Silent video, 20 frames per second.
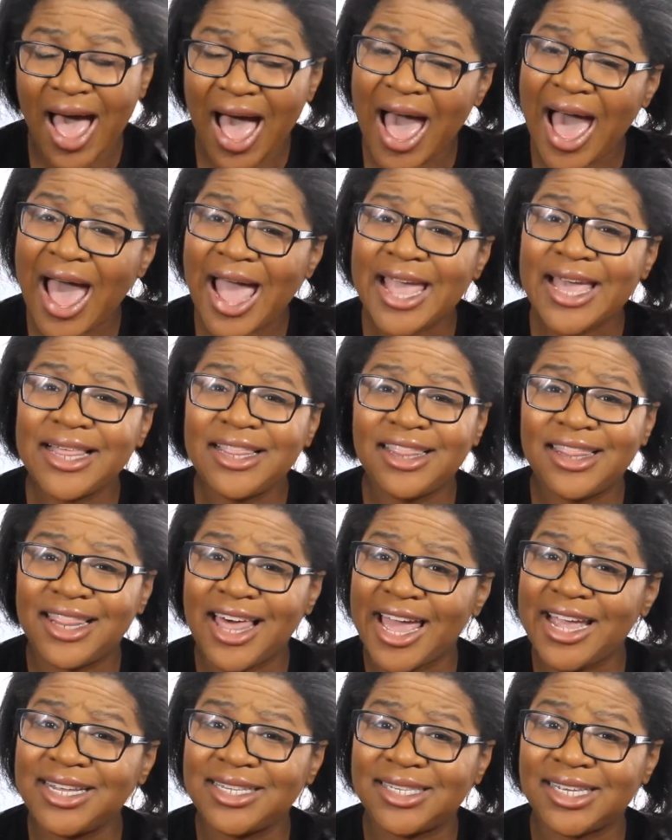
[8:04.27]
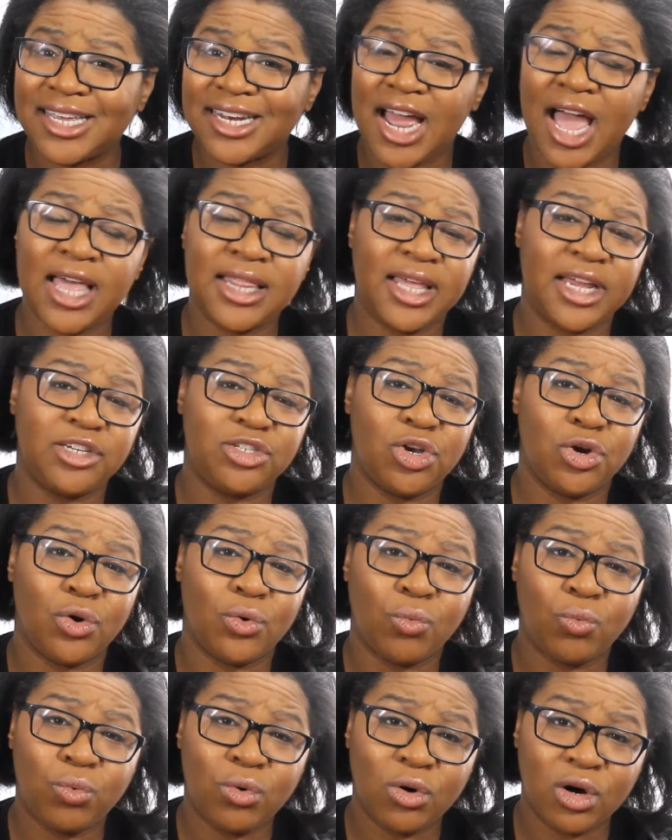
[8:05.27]
I liked it. I liked
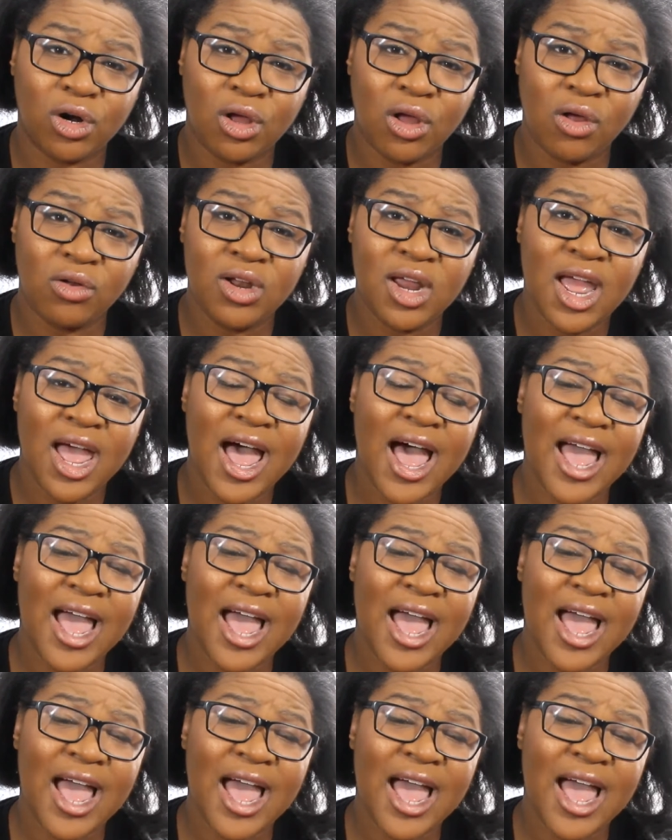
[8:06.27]
her world.